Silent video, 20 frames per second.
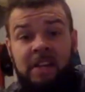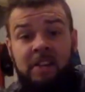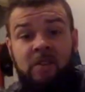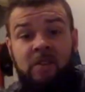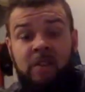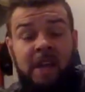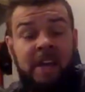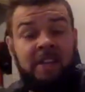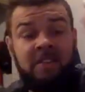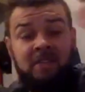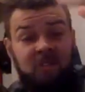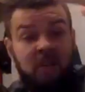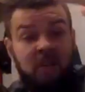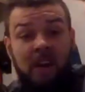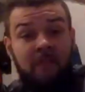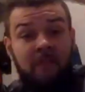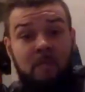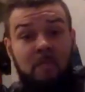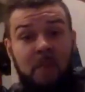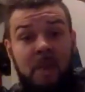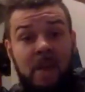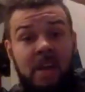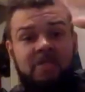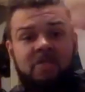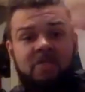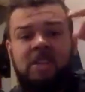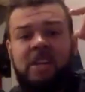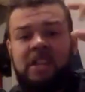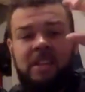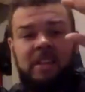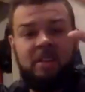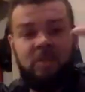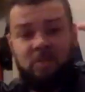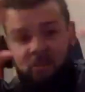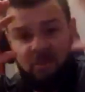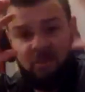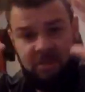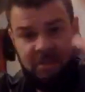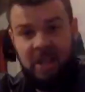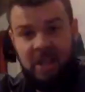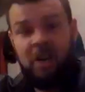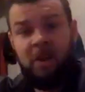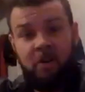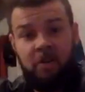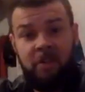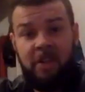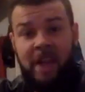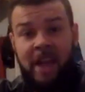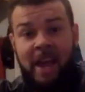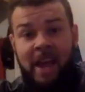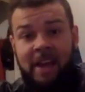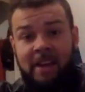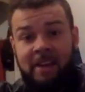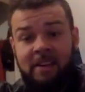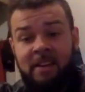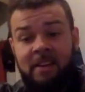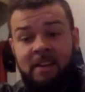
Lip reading: and you're like, son of a bitch, and then you sell that,